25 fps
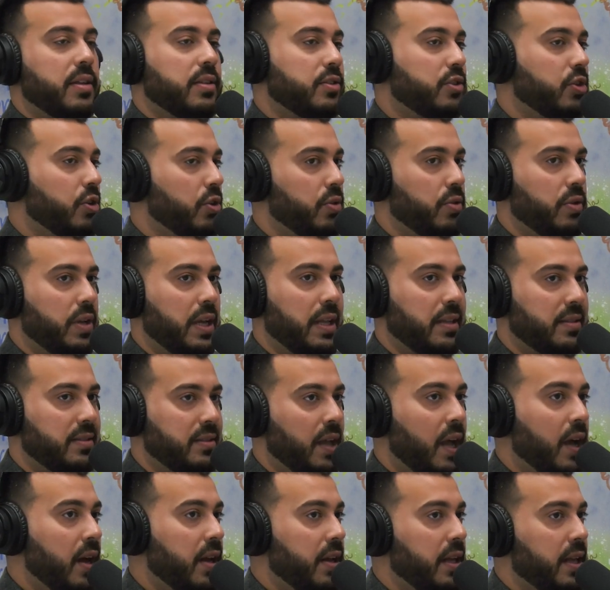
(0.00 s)
So
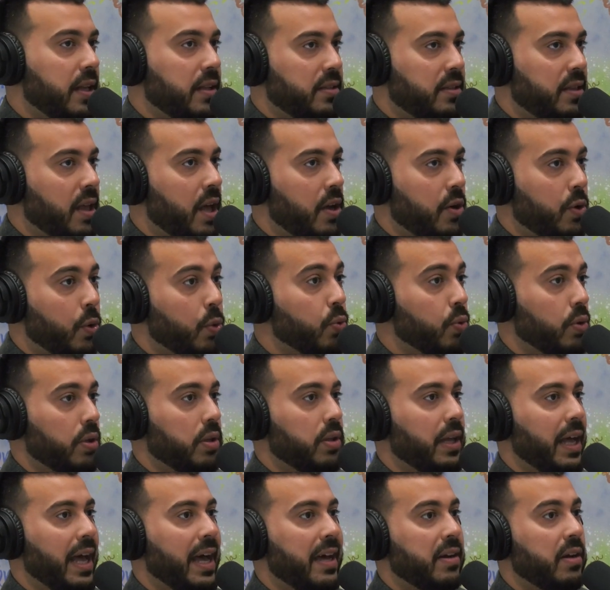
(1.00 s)
it's not
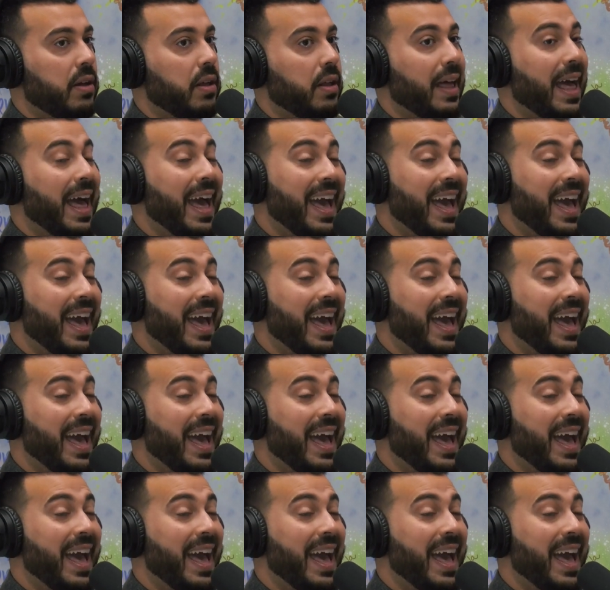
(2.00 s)
cool at all.